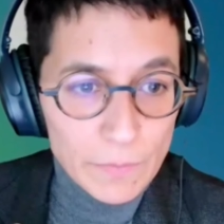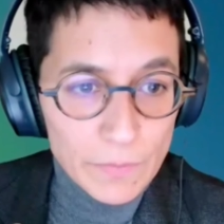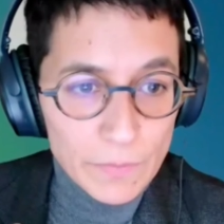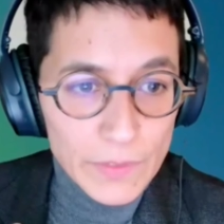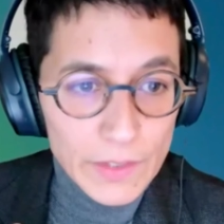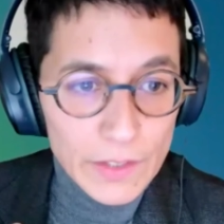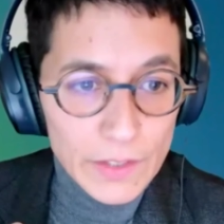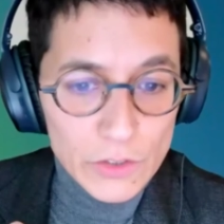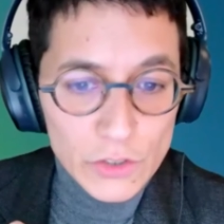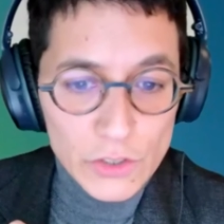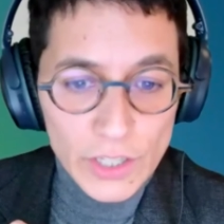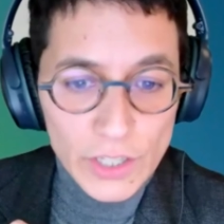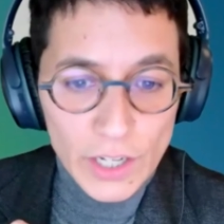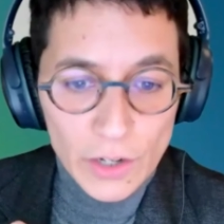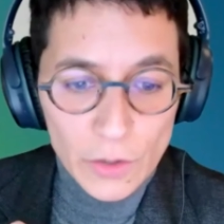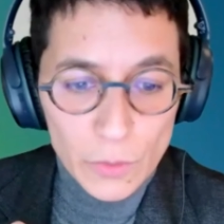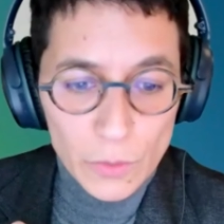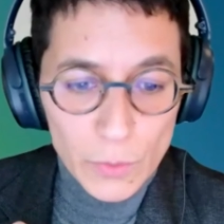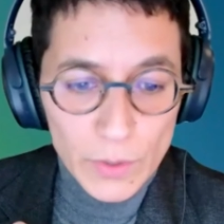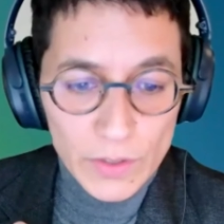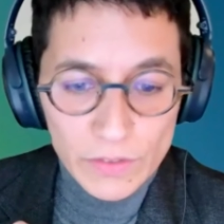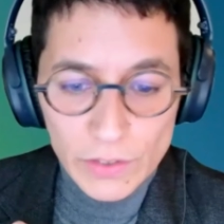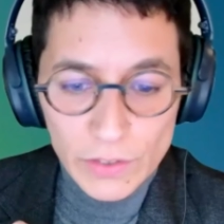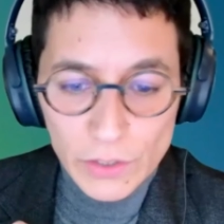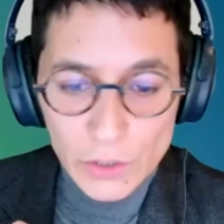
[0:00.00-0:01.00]
share
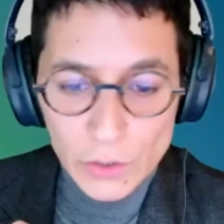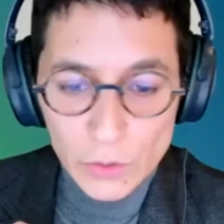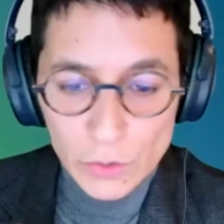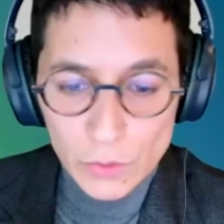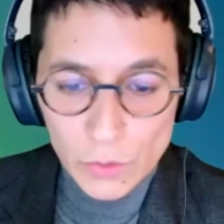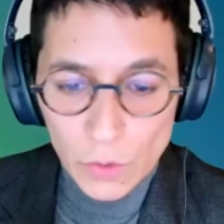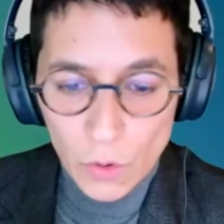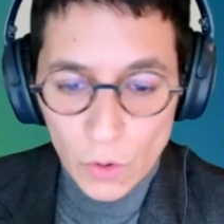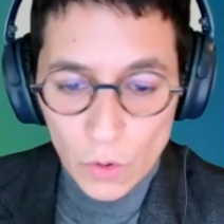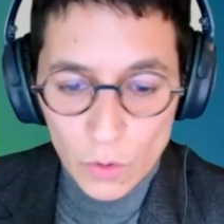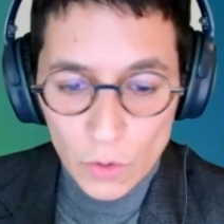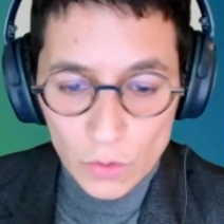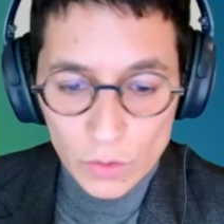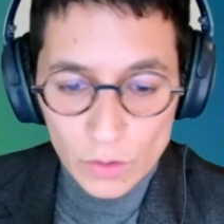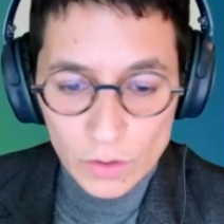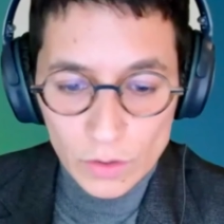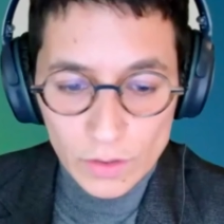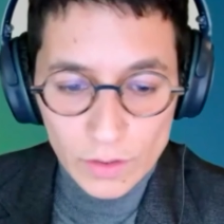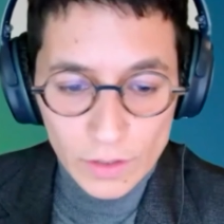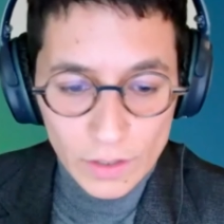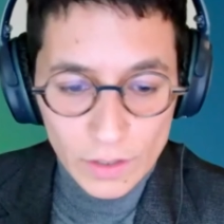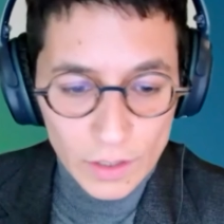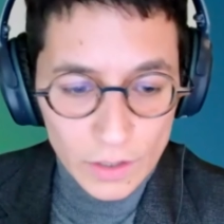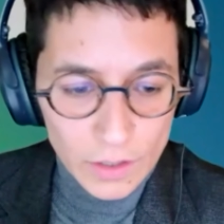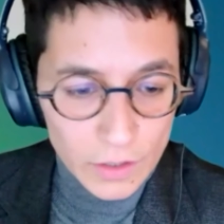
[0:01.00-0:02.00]
with you all
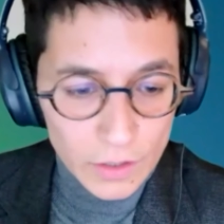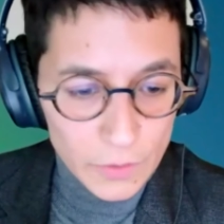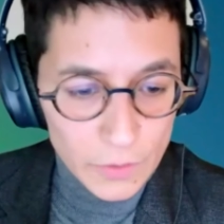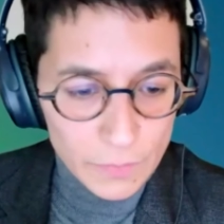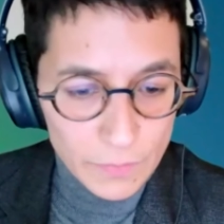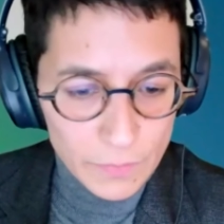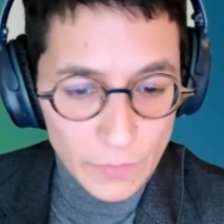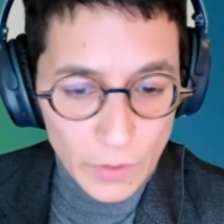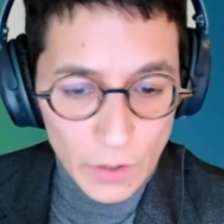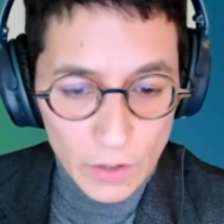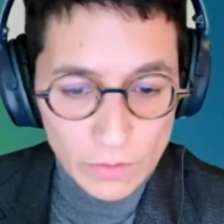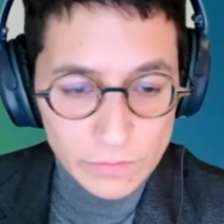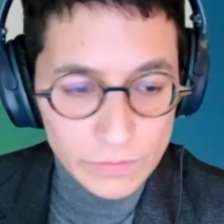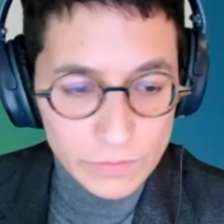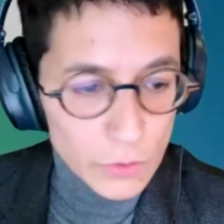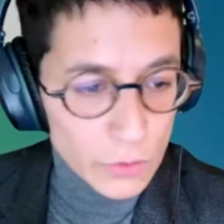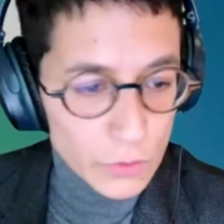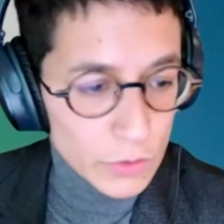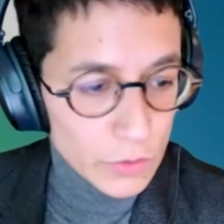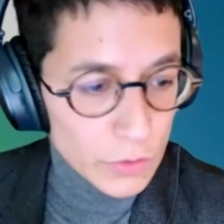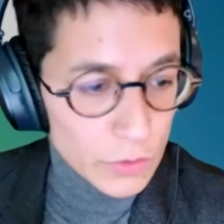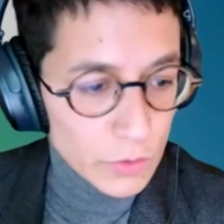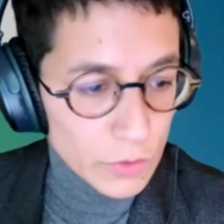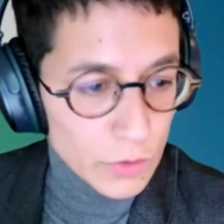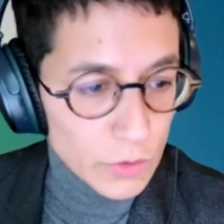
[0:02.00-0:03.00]
of
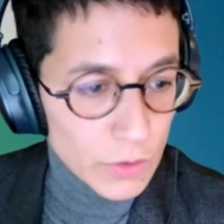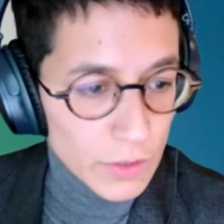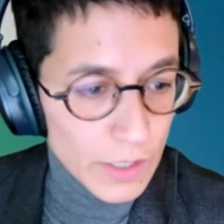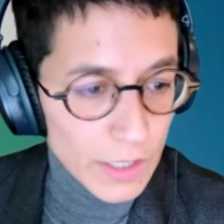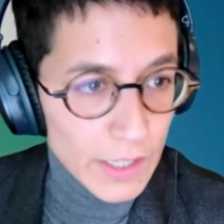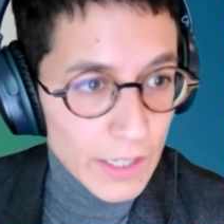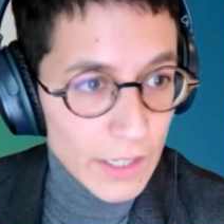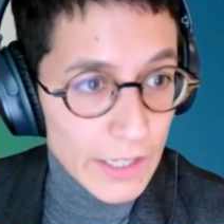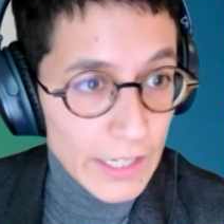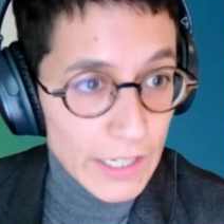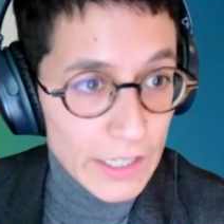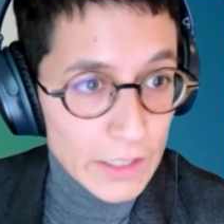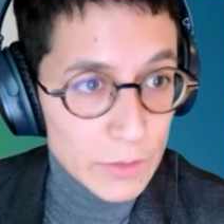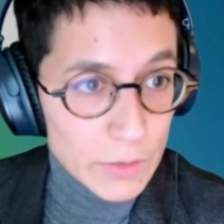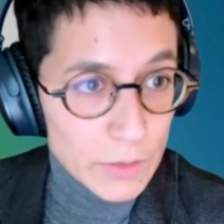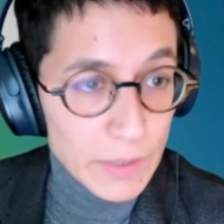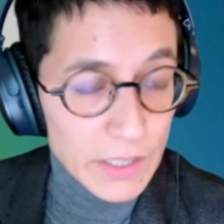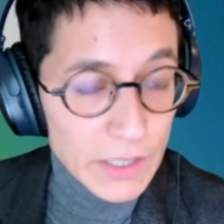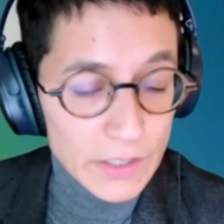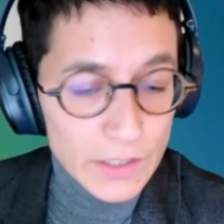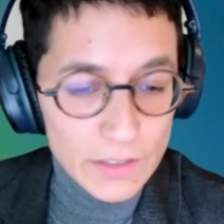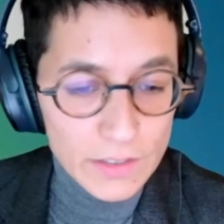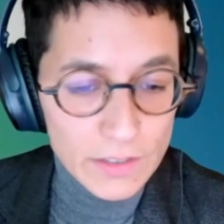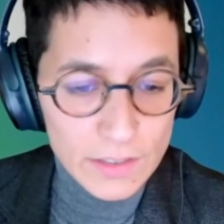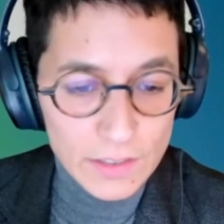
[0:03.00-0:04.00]
her
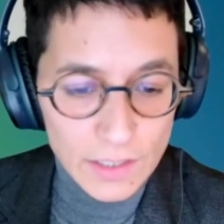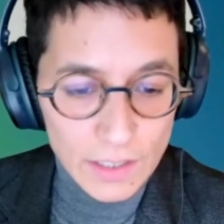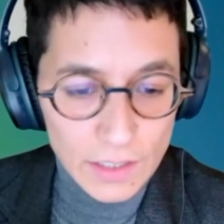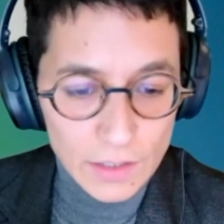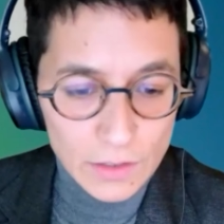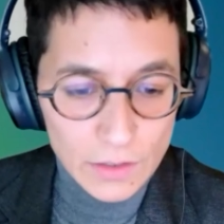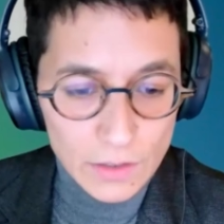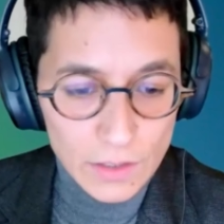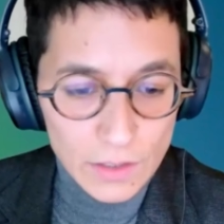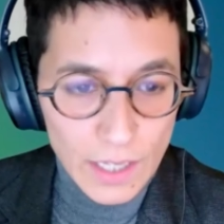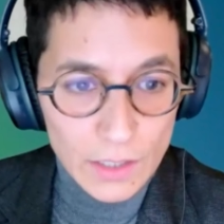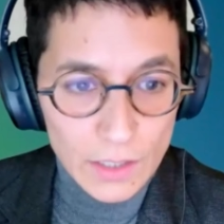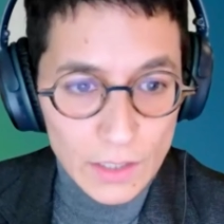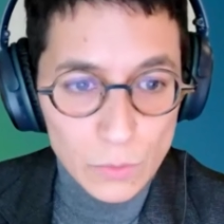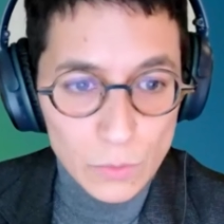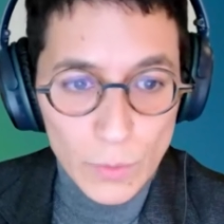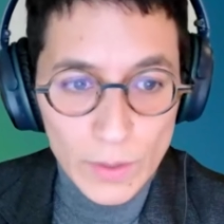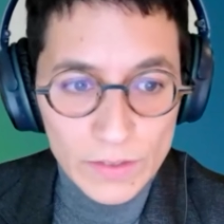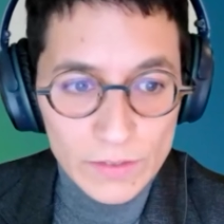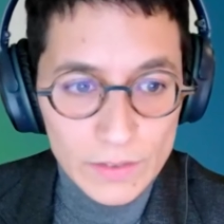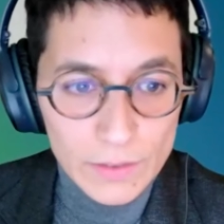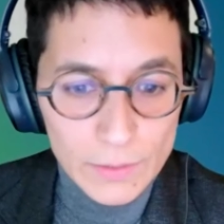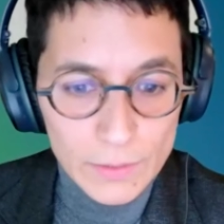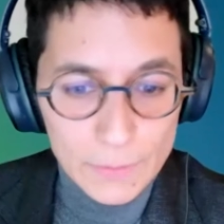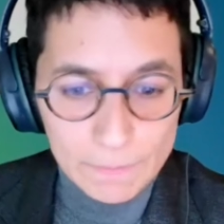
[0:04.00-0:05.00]
experience and
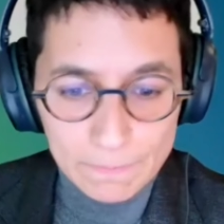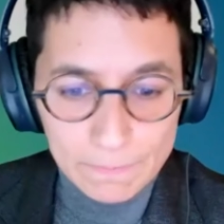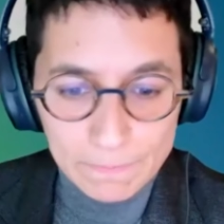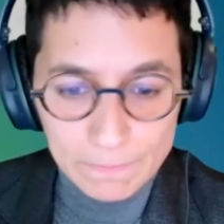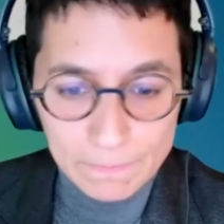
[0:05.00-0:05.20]
wisdom.